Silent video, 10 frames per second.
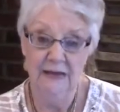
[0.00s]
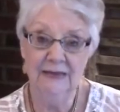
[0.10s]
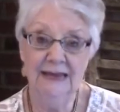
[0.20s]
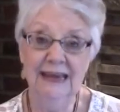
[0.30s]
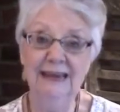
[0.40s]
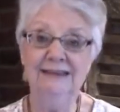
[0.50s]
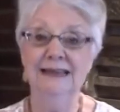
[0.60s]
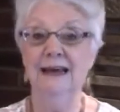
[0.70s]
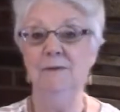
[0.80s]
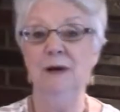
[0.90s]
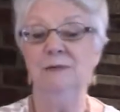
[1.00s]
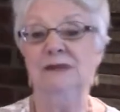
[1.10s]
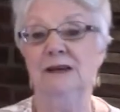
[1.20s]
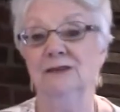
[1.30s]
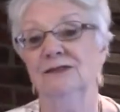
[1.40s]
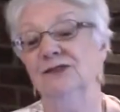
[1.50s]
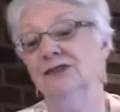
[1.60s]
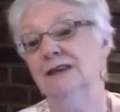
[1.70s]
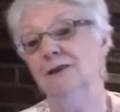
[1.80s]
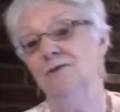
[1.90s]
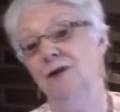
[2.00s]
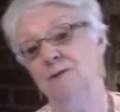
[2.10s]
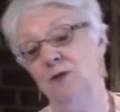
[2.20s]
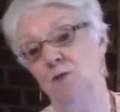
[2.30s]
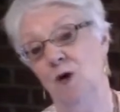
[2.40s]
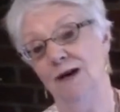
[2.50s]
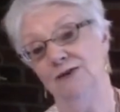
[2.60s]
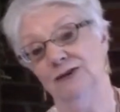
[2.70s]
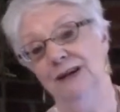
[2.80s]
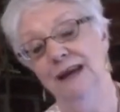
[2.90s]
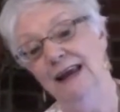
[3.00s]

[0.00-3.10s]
The king set himself up to watch.